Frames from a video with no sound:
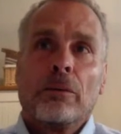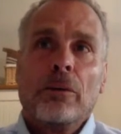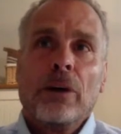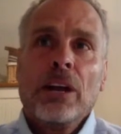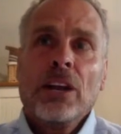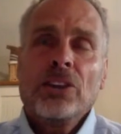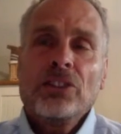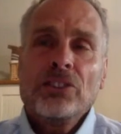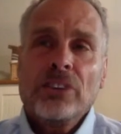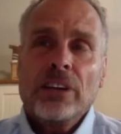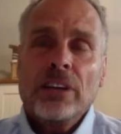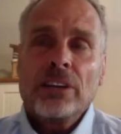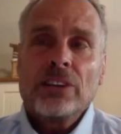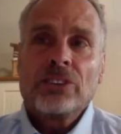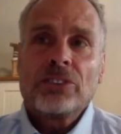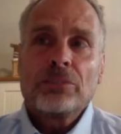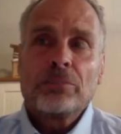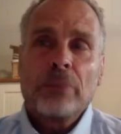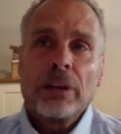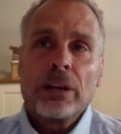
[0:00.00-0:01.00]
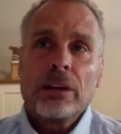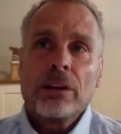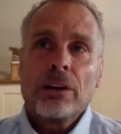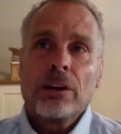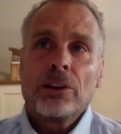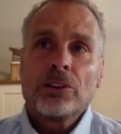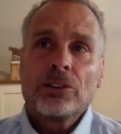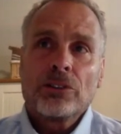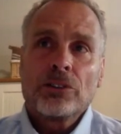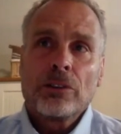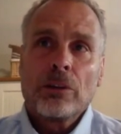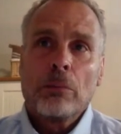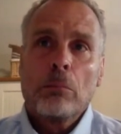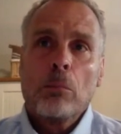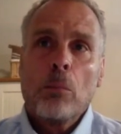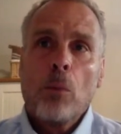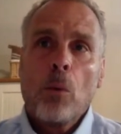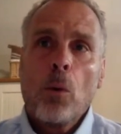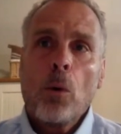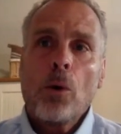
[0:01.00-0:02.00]
reason is because the
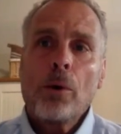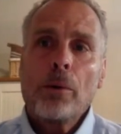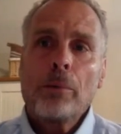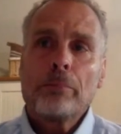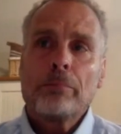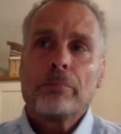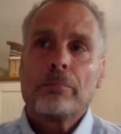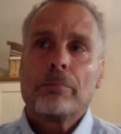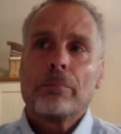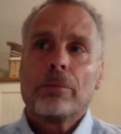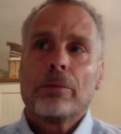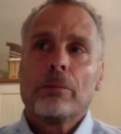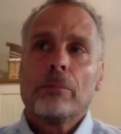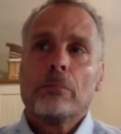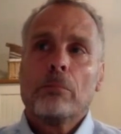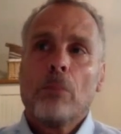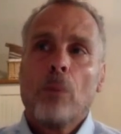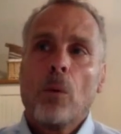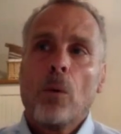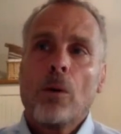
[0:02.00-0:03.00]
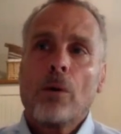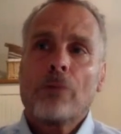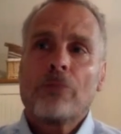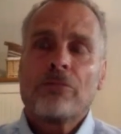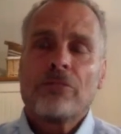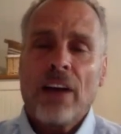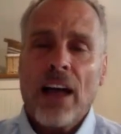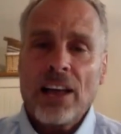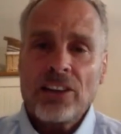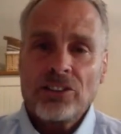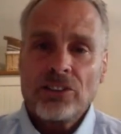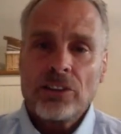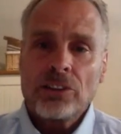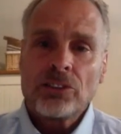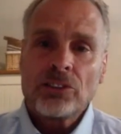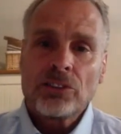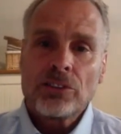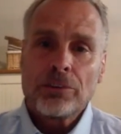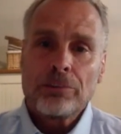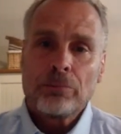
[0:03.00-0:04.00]
more the more
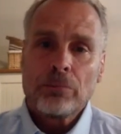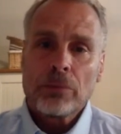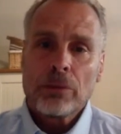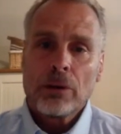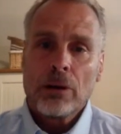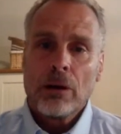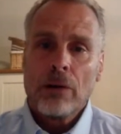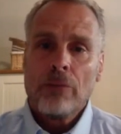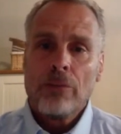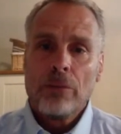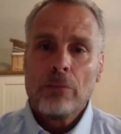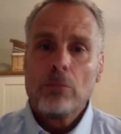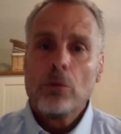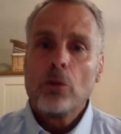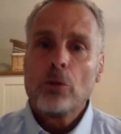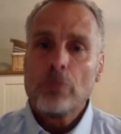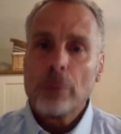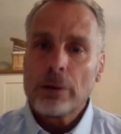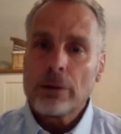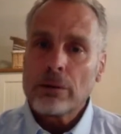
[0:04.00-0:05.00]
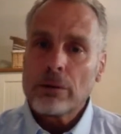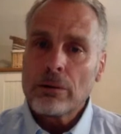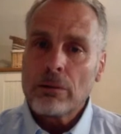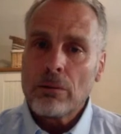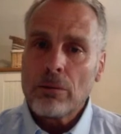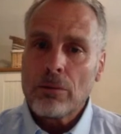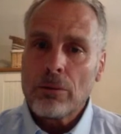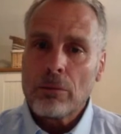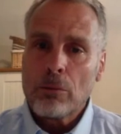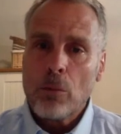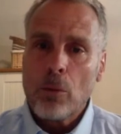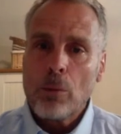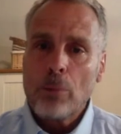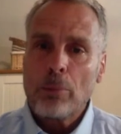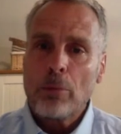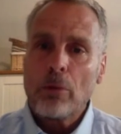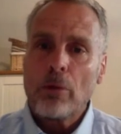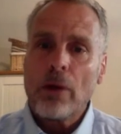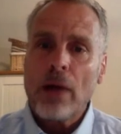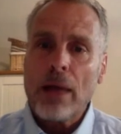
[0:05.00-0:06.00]
facets of the movement or the more
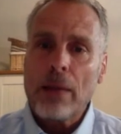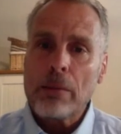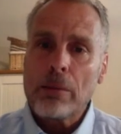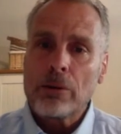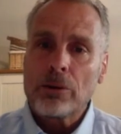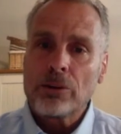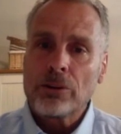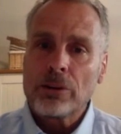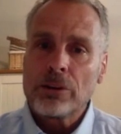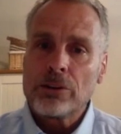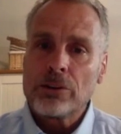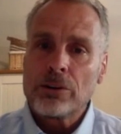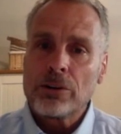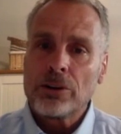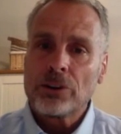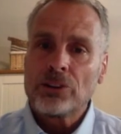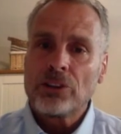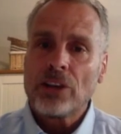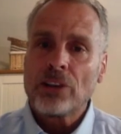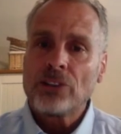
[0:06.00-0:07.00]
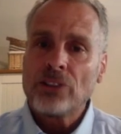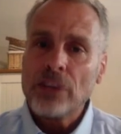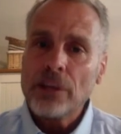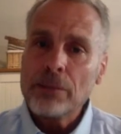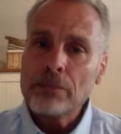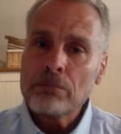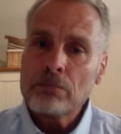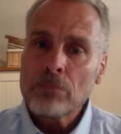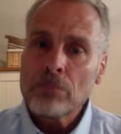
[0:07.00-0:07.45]
parameters that you're assessing,